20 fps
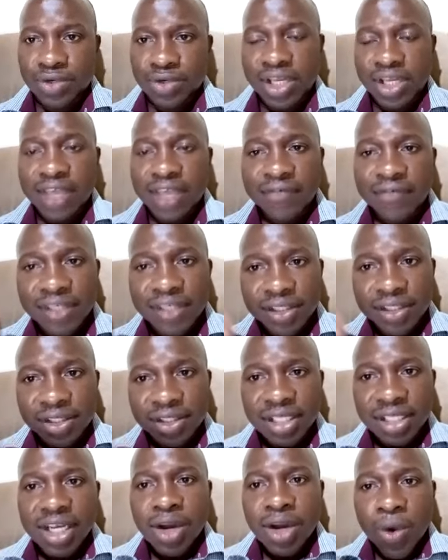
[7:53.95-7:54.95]
if it is
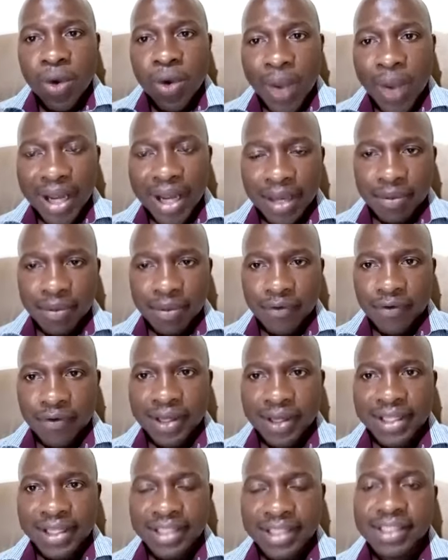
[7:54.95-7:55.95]
workable
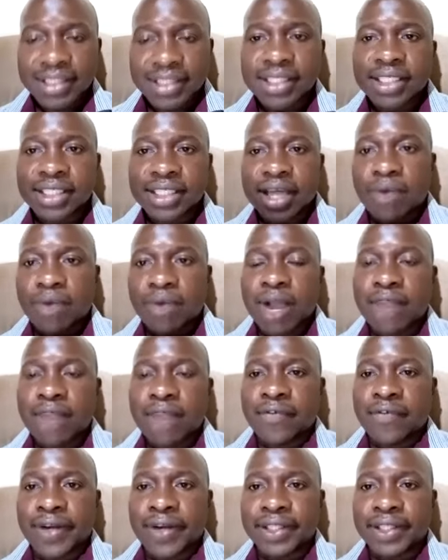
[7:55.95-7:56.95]
for others, it can work
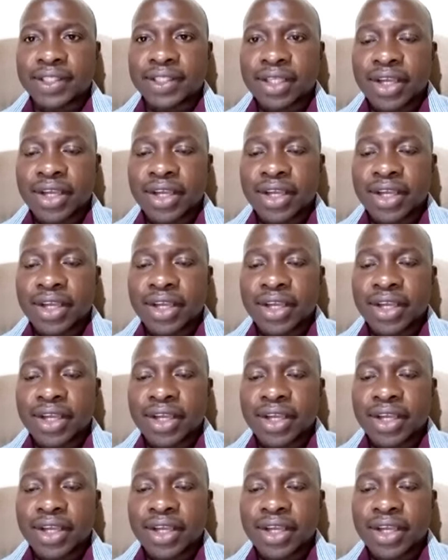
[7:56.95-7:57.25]
for us.